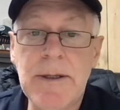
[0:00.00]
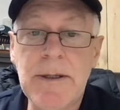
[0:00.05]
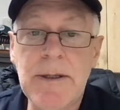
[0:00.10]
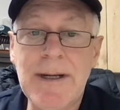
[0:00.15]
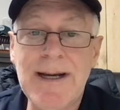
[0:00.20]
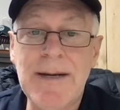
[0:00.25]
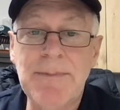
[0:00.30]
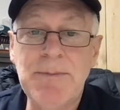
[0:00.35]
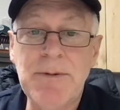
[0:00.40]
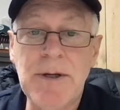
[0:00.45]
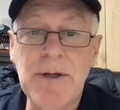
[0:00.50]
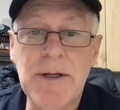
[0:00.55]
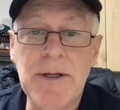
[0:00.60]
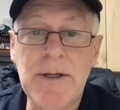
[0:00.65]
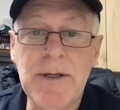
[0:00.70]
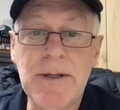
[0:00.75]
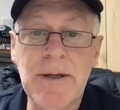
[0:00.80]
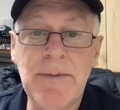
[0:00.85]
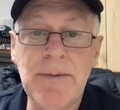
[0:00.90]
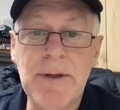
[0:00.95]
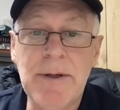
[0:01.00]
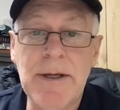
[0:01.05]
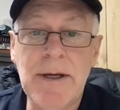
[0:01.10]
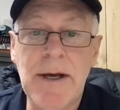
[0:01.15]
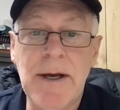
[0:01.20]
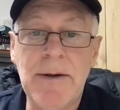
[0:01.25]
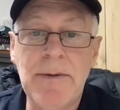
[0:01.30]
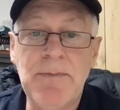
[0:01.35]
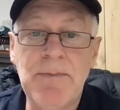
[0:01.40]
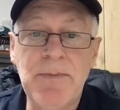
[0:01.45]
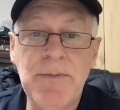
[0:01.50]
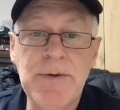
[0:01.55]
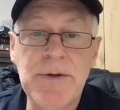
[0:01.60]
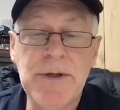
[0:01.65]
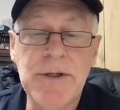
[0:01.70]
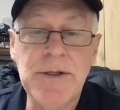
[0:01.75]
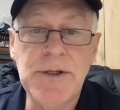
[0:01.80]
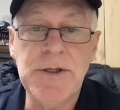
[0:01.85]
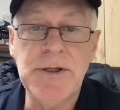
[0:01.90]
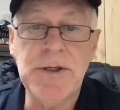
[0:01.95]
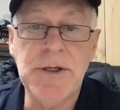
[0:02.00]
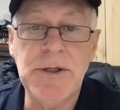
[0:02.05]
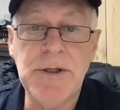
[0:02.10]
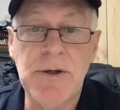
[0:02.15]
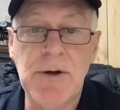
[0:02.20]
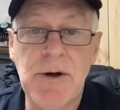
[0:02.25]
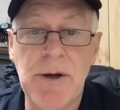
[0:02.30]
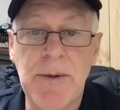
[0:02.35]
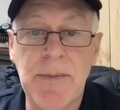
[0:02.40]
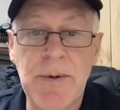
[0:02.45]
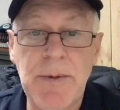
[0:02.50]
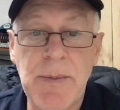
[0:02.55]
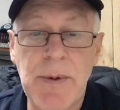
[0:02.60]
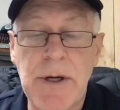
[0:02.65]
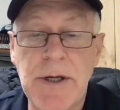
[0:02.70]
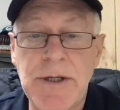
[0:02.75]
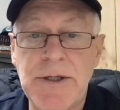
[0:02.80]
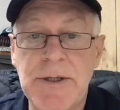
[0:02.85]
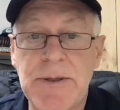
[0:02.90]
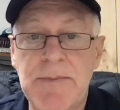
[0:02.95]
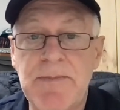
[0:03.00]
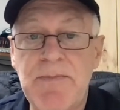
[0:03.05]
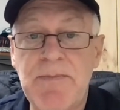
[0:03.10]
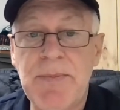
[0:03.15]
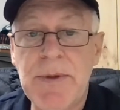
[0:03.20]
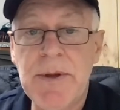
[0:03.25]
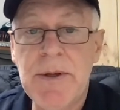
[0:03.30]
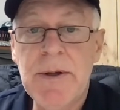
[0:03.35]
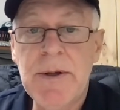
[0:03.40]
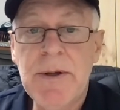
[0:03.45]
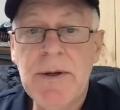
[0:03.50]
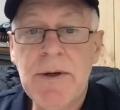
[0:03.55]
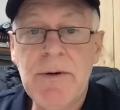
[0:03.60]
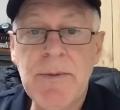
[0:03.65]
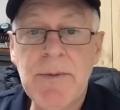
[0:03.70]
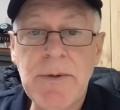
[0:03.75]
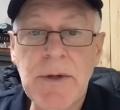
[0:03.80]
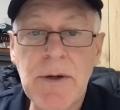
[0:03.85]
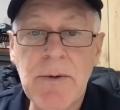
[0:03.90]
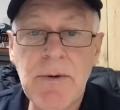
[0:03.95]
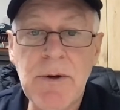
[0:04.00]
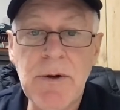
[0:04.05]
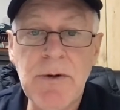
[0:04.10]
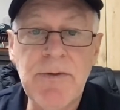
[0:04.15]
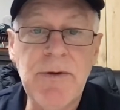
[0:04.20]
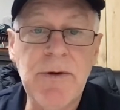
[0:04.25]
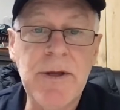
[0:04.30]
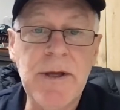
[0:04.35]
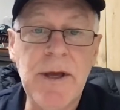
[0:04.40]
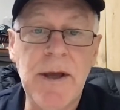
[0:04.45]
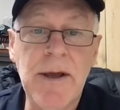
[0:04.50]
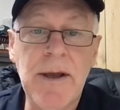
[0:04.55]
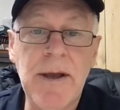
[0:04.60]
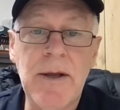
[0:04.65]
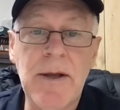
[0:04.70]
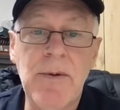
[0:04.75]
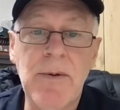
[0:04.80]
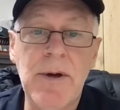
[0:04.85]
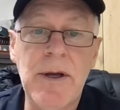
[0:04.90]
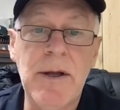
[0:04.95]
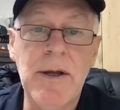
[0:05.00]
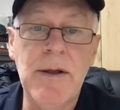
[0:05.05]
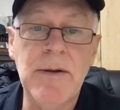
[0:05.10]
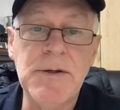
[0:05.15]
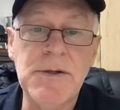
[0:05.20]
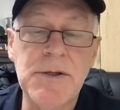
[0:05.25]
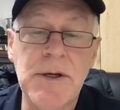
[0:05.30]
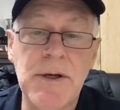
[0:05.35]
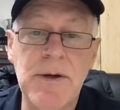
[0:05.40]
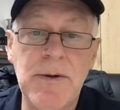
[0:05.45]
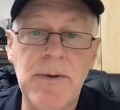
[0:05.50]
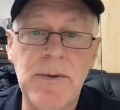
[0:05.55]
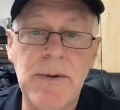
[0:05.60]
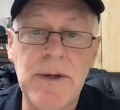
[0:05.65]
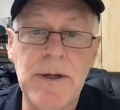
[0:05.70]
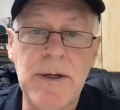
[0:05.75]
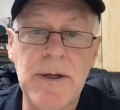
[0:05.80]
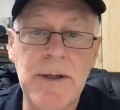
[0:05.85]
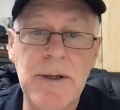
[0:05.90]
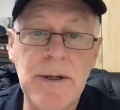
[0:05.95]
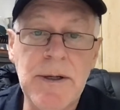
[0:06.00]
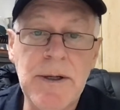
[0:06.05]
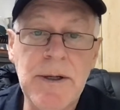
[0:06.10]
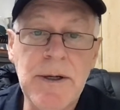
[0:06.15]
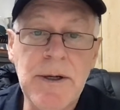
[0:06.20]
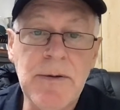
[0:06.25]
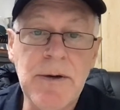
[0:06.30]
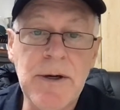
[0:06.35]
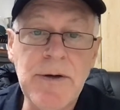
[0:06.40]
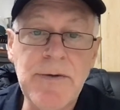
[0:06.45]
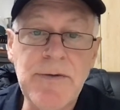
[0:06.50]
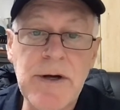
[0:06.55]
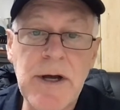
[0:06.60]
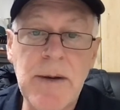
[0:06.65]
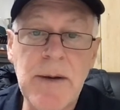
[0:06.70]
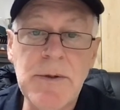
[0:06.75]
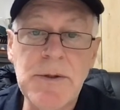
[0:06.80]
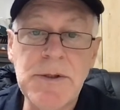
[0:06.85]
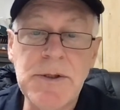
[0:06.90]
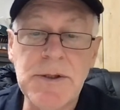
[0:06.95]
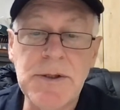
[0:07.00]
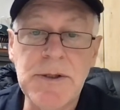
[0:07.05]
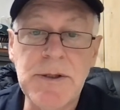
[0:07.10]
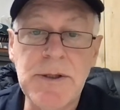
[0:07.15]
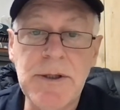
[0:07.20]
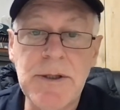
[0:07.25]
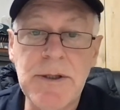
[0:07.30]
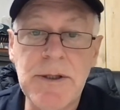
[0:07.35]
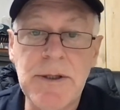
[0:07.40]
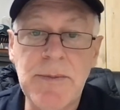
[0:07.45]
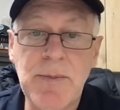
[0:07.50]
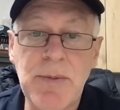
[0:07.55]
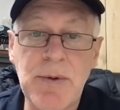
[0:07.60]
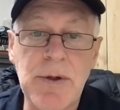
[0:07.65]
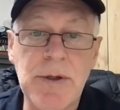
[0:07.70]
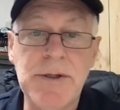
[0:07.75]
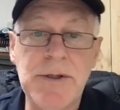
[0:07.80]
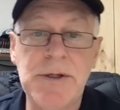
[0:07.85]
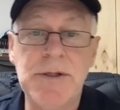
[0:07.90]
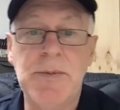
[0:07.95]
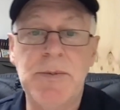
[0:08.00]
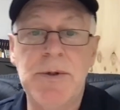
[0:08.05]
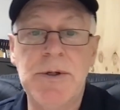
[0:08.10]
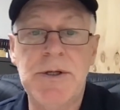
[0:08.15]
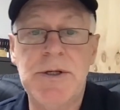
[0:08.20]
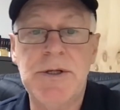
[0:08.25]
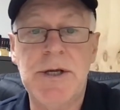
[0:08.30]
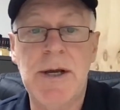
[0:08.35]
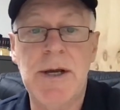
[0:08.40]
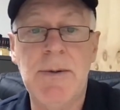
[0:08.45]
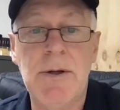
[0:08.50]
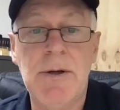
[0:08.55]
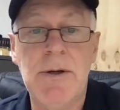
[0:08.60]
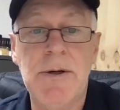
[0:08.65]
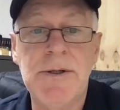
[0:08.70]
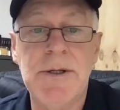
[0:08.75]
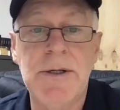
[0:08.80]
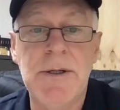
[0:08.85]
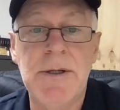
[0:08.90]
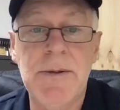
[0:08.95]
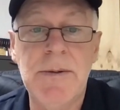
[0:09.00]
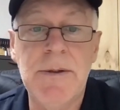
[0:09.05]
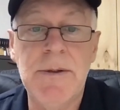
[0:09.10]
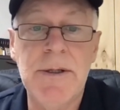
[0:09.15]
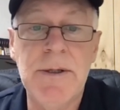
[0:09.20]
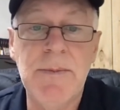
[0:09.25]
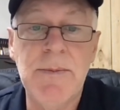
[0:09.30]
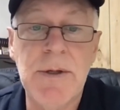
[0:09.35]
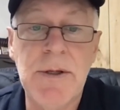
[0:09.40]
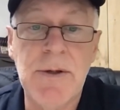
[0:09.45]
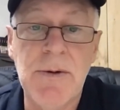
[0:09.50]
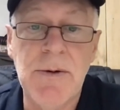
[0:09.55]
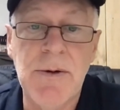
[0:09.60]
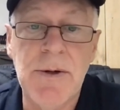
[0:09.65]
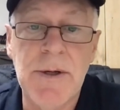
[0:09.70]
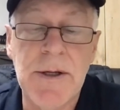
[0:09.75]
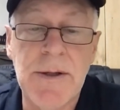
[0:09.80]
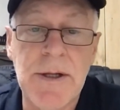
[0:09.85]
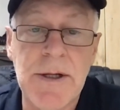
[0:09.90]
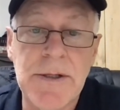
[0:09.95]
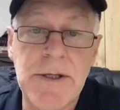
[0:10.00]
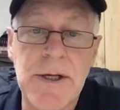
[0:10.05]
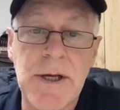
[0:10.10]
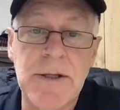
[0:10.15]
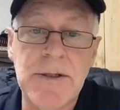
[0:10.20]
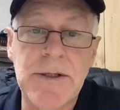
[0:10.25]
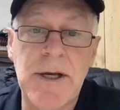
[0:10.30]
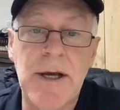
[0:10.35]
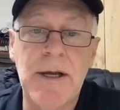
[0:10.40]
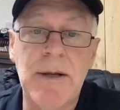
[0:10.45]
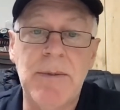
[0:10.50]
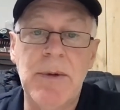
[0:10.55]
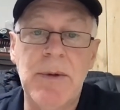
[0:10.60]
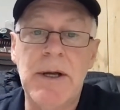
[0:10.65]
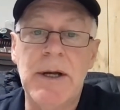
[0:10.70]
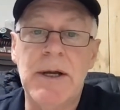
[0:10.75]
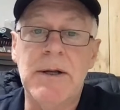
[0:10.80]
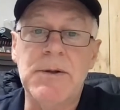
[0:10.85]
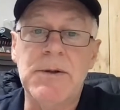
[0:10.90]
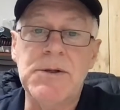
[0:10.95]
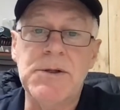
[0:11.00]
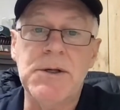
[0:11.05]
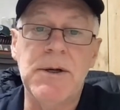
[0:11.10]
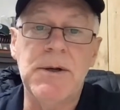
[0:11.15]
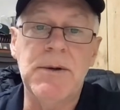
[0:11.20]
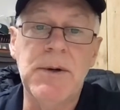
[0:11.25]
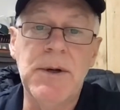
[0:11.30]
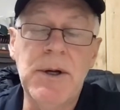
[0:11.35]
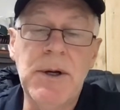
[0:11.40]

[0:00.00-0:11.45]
update in that regard. So just sit tight, be patient. Crypto world's not going anywhere. There's no great dramas. The prices have been stabilizing in Bitcoin, and that's our target market. So